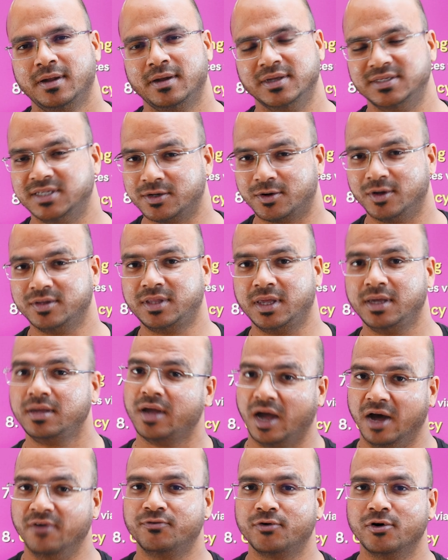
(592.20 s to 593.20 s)
Is a good
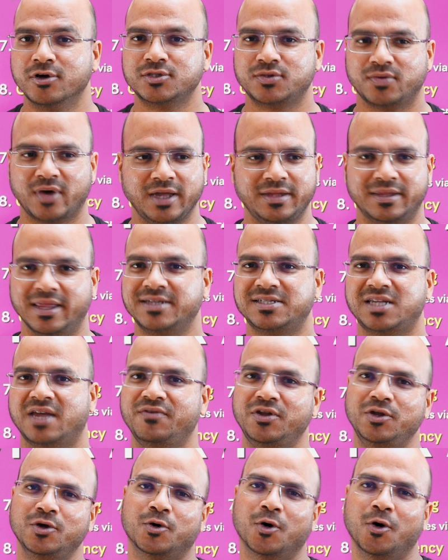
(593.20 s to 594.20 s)
thing? Of course, right? Next
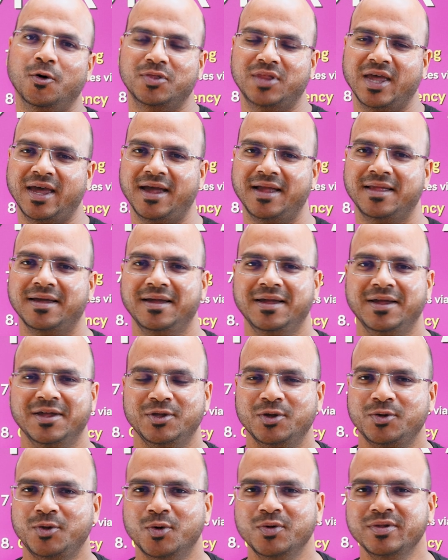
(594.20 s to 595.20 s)
time when you go there,
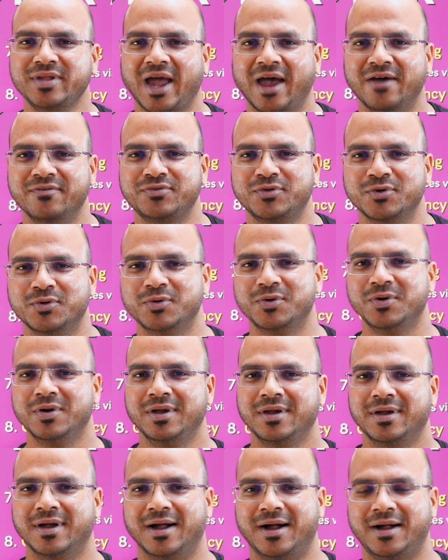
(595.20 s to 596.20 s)
you don't have to
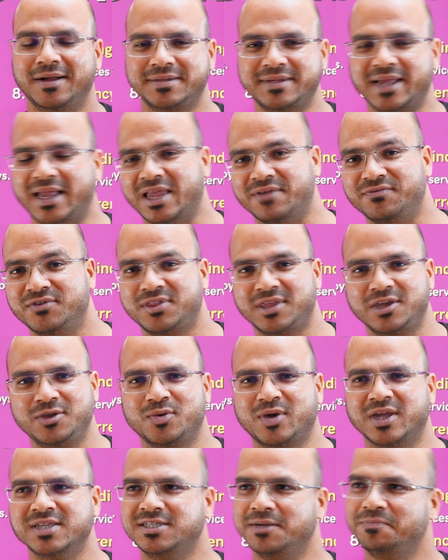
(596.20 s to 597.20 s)
uh, tell everything.
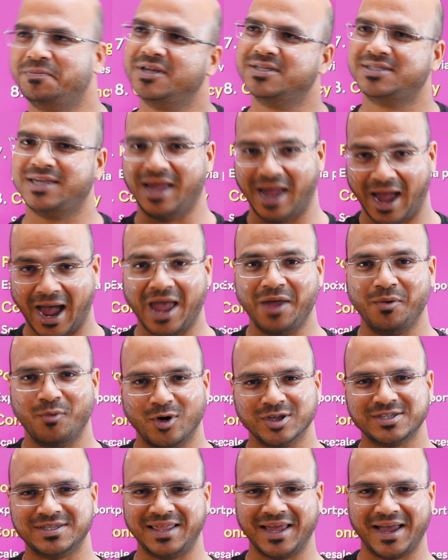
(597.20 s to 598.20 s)
You can simply say, I
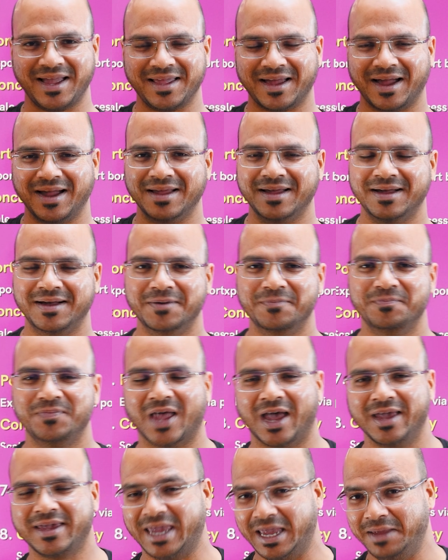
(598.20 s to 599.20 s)
was there, uh,
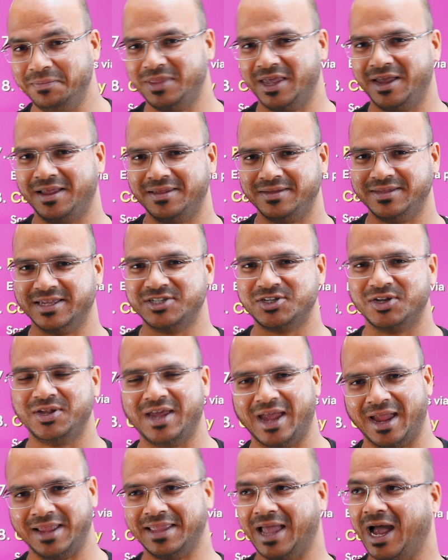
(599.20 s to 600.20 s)
I came there
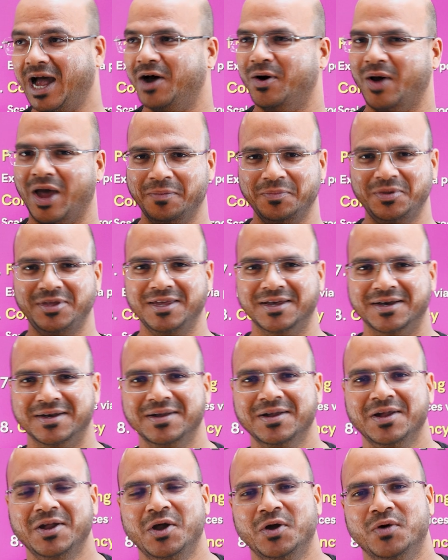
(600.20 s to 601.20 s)
yesterday and now I'm
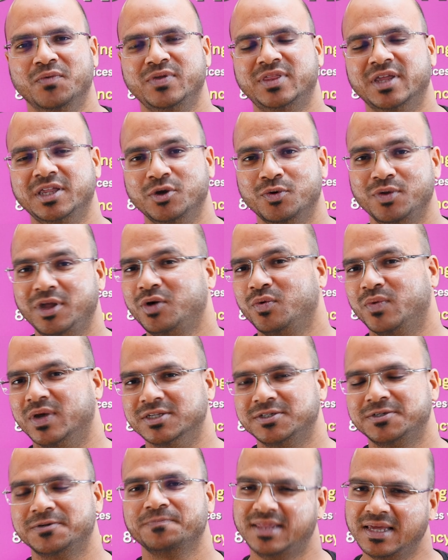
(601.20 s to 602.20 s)
here with a new
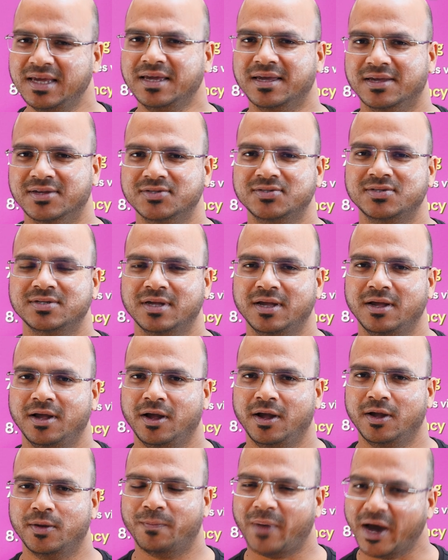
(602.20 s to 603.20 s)
request. The thing is,
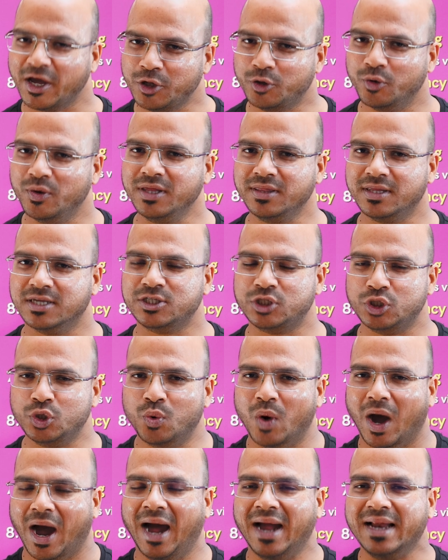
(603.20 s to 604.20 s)
by doing this,
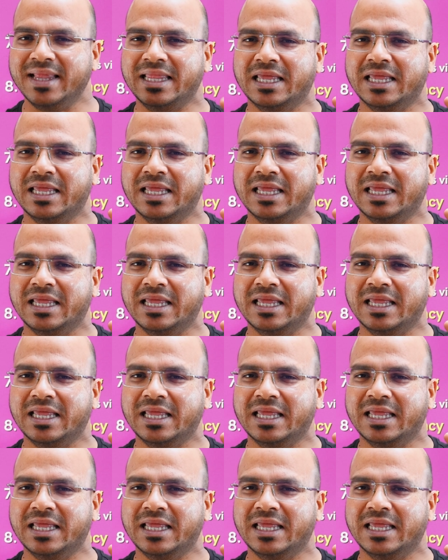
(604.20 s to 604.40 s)
you are